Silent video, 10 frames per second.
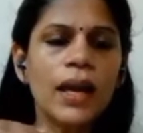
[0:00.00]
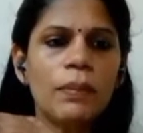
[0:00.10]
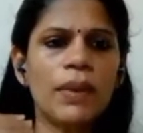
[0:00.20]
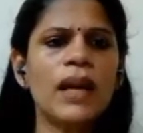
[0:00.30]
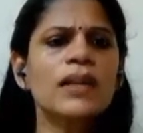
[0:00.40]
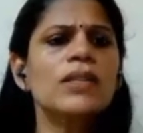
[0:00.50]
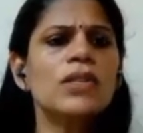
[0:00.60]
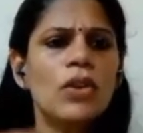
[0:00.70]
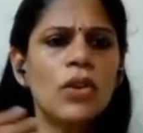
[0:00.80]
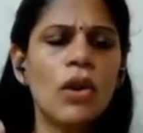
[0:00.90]
and practice
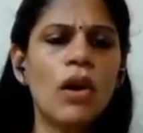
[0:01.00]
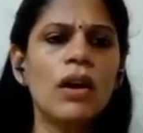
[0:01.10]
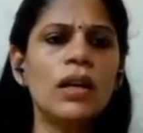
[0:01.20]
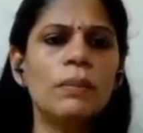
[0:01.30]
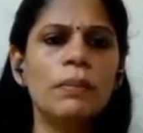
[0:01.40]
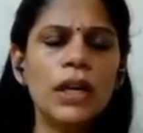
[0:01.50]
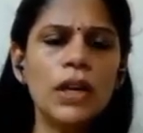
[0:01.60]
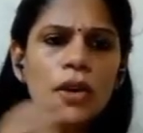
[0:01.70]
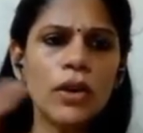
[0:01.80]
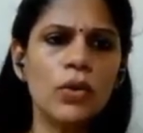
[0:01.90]
a lot, build
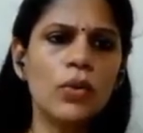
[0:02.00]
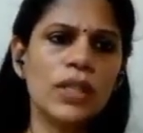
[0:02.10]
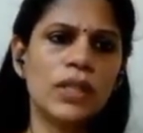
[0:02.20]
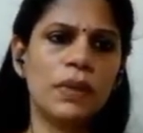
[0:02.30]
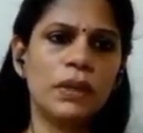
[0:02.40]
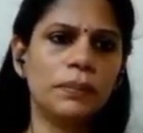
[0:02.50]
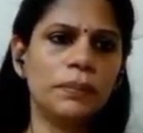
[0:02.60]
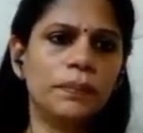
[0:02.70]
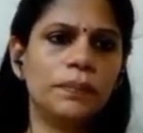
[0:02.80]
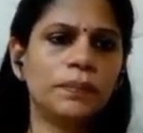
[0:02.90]
your USP.
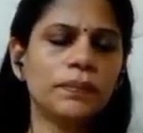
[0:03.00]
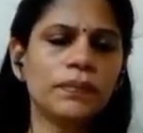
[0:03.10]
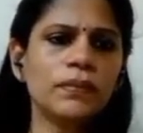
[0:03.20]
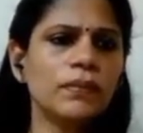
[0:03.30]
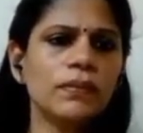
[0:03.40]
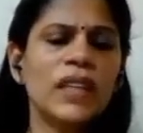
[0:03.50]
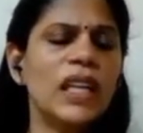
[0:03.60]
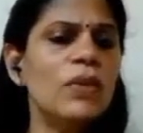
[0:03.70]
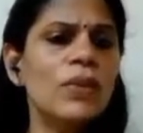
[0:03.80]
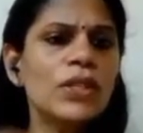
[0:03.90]

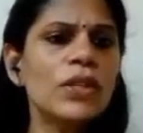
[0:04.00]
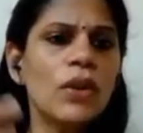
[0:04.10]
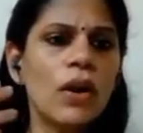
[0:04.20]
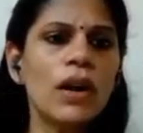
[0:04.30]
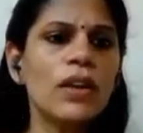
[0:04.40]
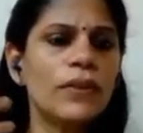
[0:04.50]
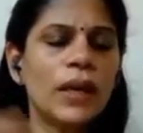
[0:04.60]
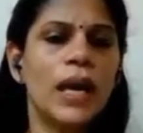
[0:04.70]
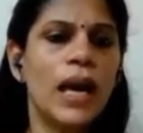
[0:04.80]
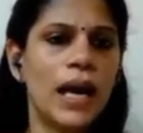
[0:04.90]
Invest a lot of time.
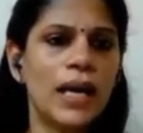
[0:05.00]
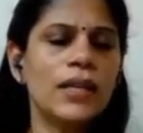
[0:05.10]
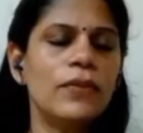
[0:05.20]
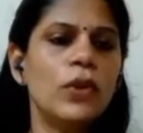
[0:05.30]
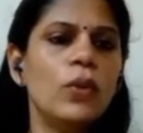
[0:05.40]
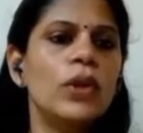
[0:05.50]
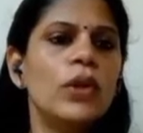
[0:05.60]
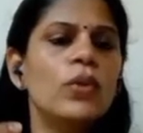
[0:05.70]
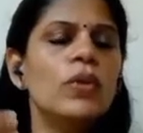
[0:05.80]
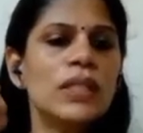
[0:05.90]
As I've told
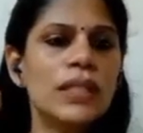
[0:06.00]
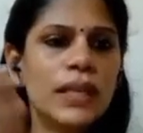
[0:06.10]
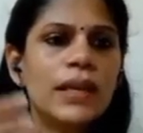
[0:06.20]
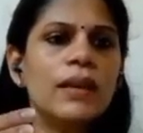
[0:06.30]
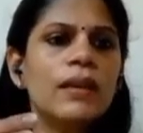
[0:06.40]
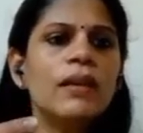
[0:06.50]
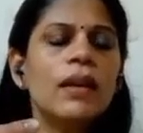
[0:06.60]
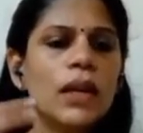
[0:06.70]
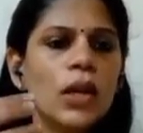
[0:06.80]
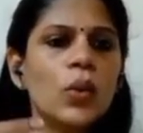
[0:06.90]
you, skill
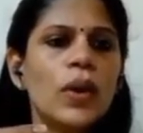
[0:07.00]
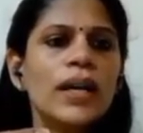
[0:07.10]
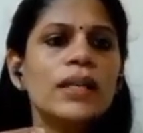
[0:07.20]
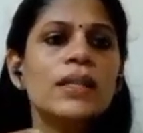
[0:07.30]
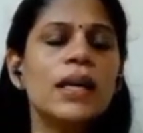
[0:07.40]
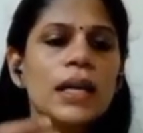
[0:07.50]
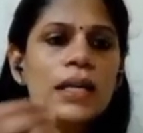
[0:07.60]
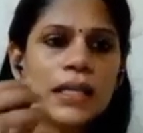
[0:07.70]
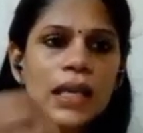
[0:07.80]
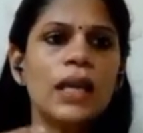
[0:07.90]
requires
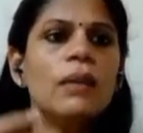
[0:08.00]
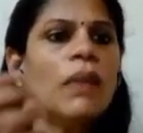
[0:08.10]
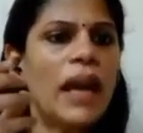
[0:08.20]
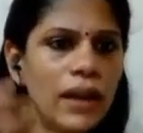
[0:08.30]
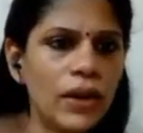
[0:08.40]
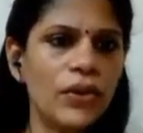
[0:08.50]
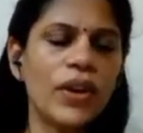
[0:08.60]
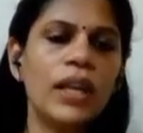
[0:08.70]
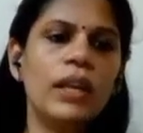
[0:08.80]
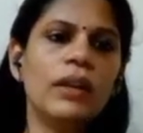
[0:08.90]
time and
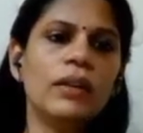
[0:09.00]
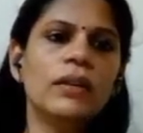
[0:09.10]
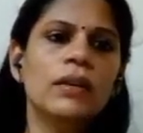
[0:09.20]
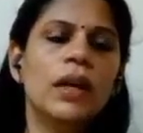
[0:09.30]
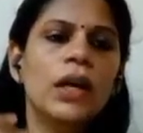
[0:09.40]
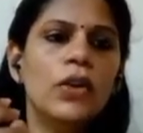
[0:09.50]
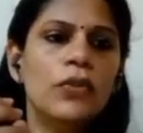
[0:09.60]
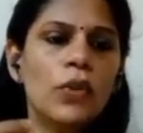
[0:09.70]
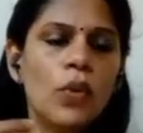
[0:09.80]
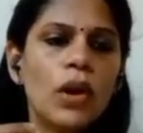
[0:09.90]
training. If
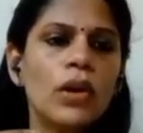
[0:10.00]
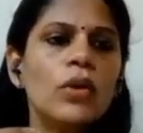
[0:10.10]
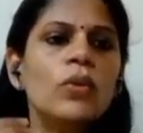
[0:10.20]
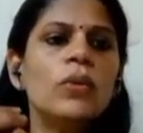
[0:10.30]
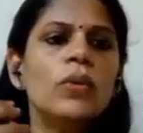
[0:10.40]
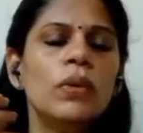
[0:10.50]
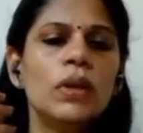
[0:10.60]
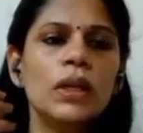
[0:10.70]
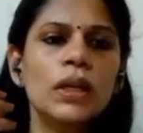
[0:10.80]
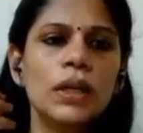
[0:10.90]
you want
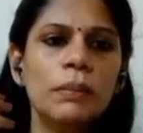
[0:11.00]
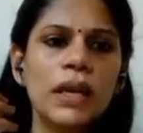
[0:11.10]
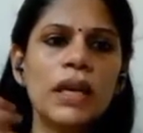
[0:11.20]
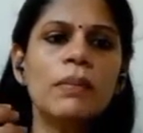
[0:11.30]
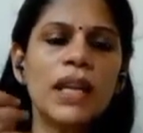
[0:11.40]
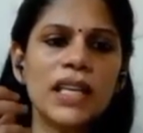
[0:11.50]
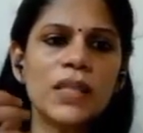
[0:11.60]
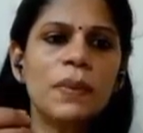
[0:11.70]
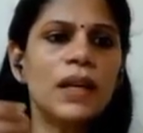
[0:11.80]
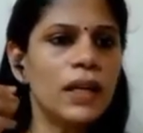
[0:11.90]
to become an
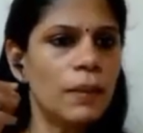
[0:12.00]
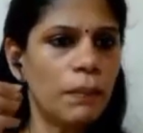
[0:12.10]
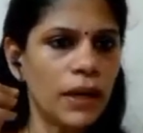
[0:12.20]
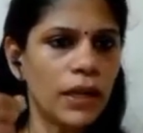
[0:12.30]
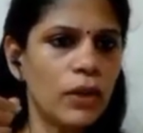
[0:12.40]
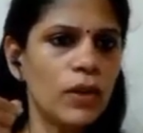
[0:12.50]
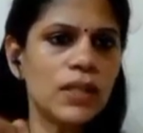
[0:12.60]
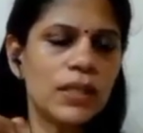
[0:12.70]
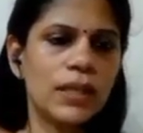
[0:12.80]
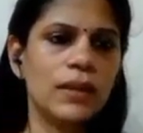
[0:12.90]
expert in a particular
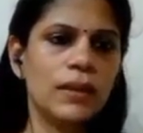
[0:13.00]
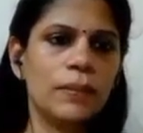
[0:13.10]
skill,